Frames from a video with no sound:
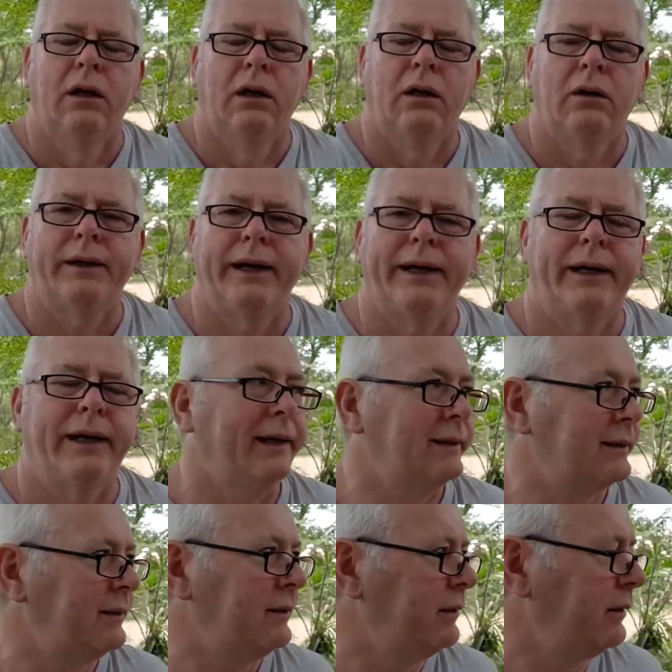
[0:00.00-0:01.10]
Okay,
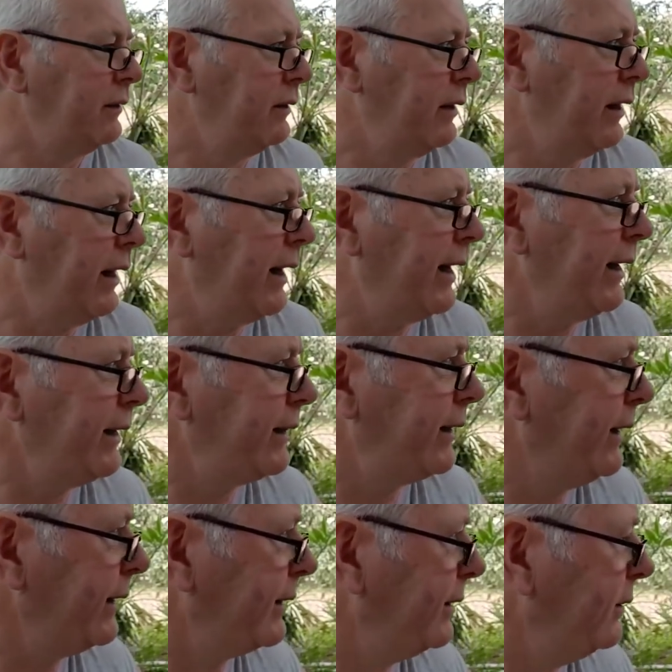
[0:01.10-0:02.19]
guys. I think